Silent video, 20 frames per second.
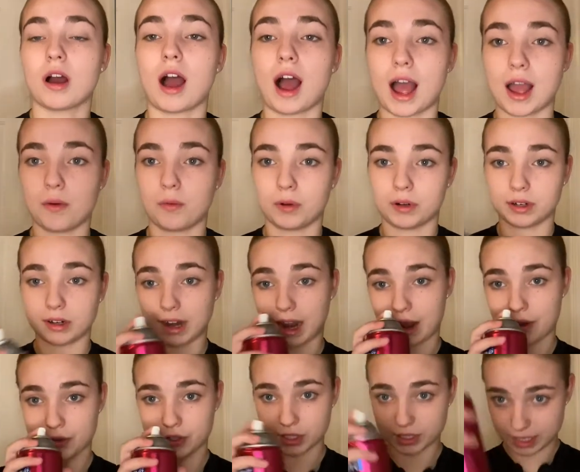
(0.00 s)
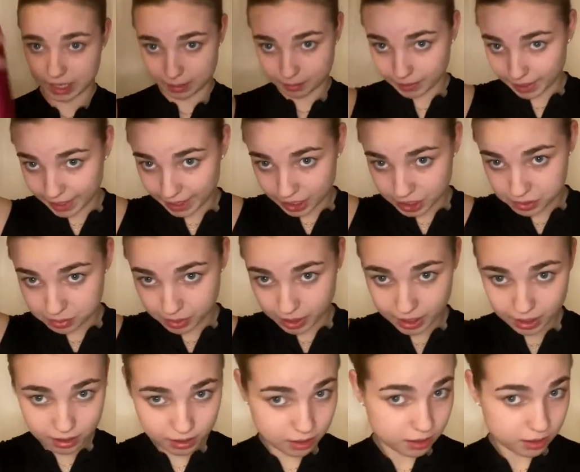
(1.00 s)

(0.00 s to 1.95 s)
I wouldn't. I would just take my hairspray